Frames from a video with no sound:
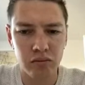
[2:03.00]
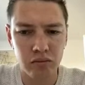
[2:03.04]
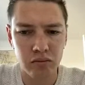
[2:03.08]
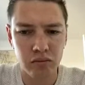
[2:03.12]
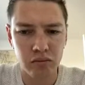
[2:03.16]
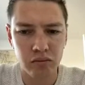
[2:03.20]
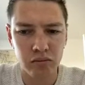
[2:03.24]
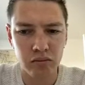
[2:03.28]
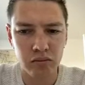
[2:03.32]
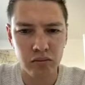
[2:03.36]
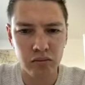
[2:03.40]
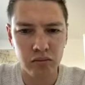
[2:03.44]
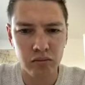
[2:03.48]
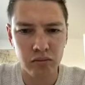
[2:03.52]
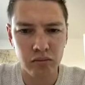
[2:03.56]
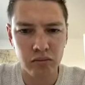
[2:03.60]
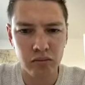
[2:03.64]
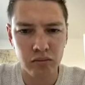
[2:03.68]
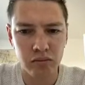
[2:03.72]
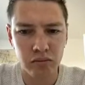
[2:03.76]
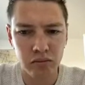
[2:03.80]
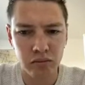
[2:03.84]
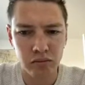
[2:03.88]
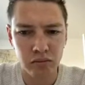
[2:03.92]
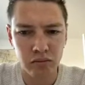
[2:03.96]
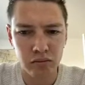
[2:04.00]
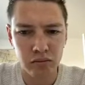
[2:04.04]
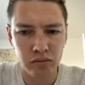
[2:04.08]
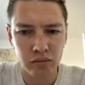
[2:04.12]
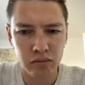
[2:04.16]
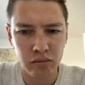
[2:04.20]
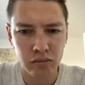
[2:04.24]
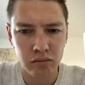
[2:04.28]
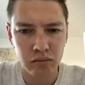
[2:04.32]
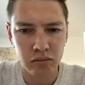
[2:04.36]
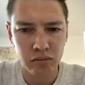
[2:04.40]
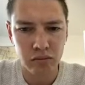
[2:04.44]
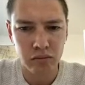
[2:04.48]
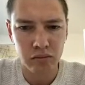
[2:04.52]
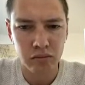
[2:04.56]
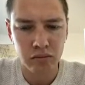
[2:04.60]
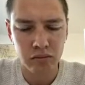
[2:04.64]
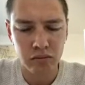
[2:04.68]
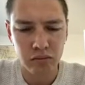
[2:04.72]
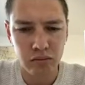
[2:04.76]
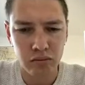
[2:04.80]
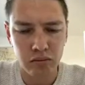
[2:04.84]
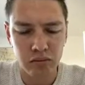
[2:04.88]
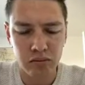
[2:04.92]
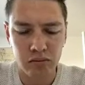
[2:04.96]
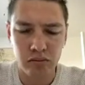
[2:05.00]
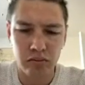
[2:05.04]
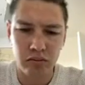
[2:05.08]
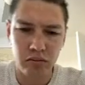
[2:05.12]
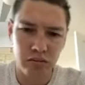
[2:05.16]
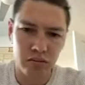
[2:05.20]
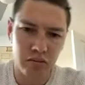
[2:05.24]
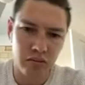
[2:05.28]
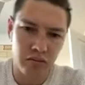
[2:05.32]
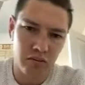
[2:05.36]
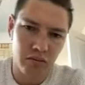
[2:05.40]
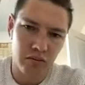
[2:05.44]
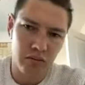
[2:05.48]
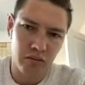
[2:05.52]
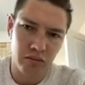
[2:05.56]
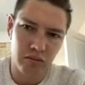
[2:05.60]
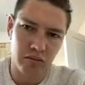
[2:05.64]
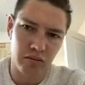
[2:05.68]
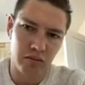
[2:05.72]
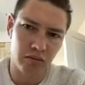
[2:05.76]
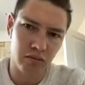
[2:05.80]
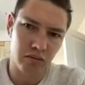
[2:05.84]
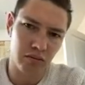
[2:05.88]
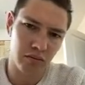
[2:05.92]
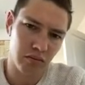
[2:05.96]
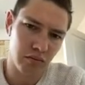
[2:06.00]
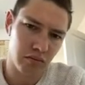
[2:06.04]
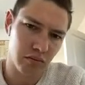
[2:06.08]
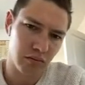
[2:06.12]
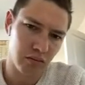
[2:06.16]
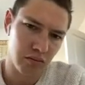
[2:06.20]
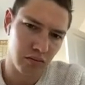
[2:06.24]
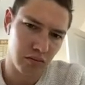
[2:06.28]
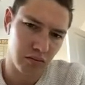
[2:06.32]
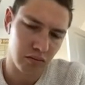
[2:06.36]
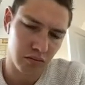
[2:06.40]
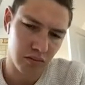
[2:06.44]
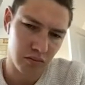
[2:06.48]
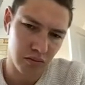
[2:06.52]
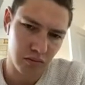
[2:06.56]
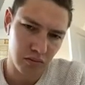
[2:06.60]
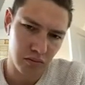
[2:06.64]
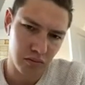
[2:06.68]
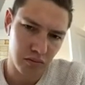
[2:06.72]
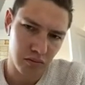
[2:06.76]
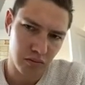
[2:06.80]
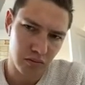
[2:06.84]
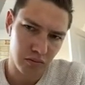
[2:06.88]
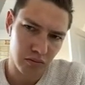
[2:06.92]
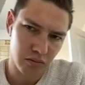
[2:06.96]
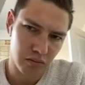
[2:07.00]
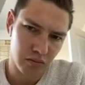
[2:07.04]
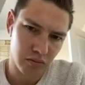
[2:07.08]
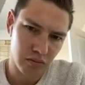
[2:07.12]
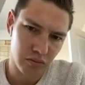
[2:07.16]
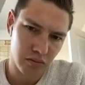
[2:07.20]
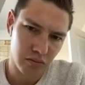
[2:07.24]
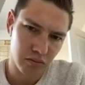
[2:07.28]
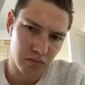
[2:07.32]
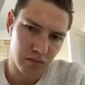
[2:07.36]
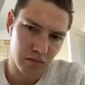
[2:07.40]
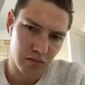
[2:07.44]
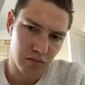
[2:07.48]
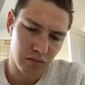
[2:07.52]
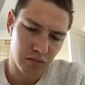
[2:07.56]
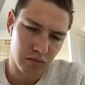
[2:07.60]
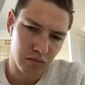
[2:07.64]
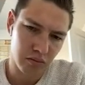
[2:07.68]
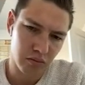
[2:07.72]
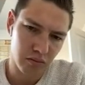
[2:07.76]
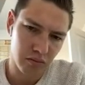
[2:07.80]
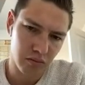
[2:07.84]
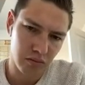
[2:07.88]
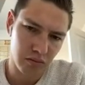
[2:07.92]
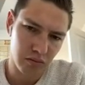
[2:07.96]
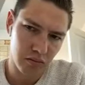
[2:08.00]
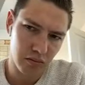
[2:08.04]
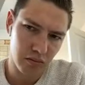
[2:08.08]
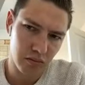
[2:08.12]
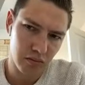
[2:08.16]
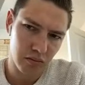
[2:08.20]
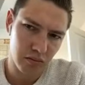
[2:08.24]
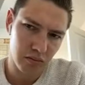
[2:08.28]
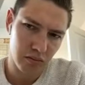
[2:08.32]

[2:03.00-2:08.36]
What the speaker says: [no speech]